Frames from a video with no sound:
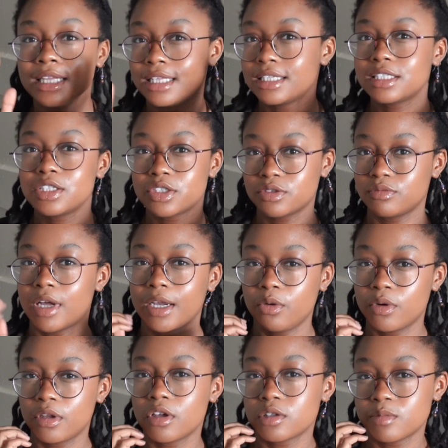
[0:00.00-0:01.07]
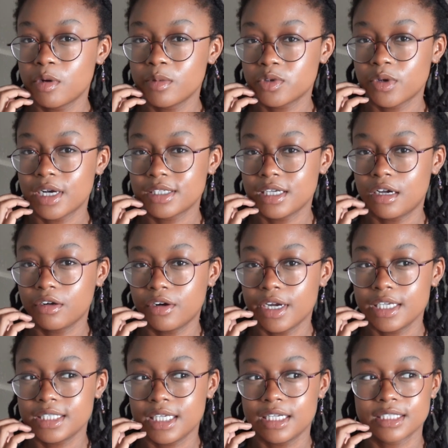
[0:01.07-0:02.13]
This is like one of those moments where I sound
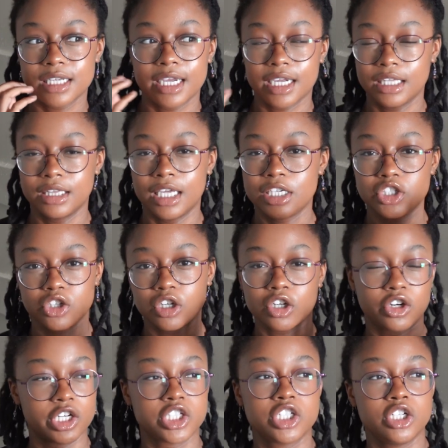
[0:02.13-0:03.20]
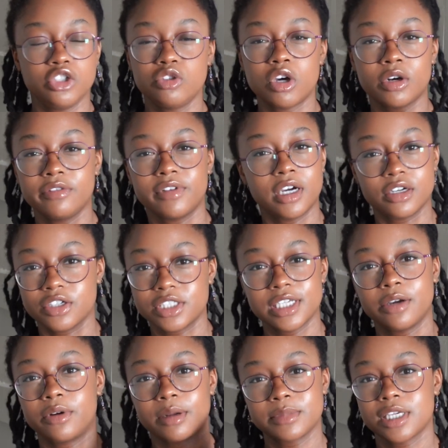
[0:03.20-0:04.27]
crazy, and it's like, unless you're a Christian, you don't even
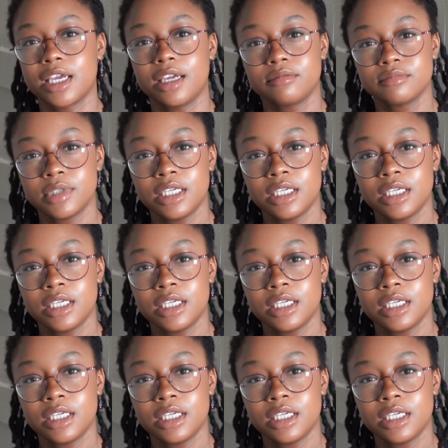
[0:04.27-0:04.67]
understand what I'm saying.